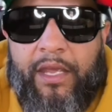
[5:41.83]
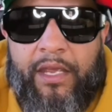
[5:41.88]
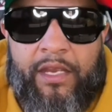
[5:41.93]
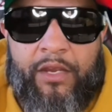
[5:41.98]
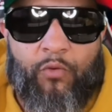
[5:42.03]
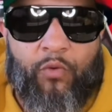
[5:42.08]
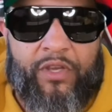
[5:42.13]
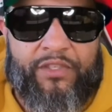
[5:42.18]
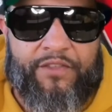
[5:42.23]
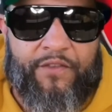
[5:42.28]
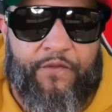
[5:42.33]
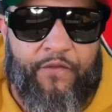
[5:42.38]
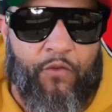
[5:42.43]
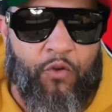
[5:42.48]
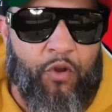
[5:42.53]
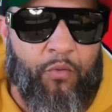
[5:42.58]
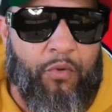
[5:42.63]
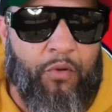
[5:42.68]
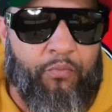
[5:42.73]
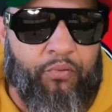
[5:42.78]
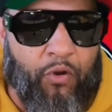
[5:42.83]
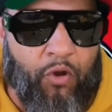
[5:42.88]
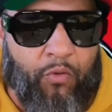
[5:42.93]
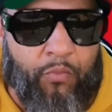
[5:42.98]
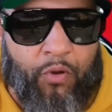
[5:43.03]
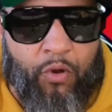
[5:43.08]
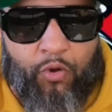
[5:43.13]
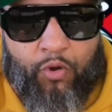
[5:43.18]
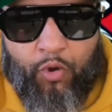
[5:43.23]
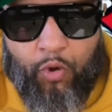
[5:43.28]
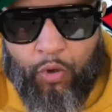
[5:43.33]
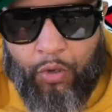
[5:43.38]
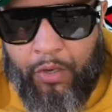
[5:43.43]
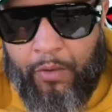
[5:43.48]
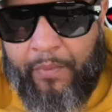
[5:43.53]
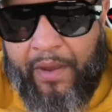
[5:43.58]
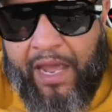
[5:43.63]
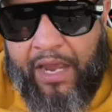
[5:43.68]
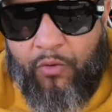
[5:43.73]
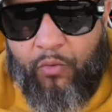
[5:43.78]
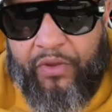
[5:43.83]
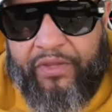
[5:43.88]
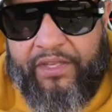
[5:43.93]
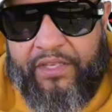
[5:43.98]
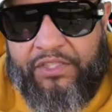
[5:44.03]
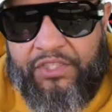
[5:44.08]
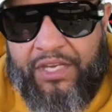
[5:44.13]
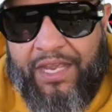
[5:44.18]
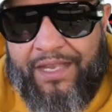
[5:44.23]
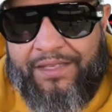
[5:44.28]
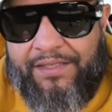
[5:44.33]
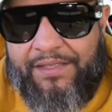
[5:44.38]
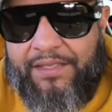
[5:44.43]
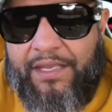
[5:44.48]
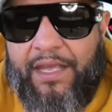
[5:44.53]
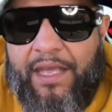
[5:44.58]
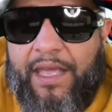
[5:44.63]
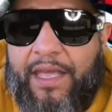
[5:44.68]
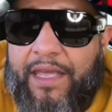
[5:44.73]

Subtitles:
he was a former Pro Bowl cornerback with the Jets.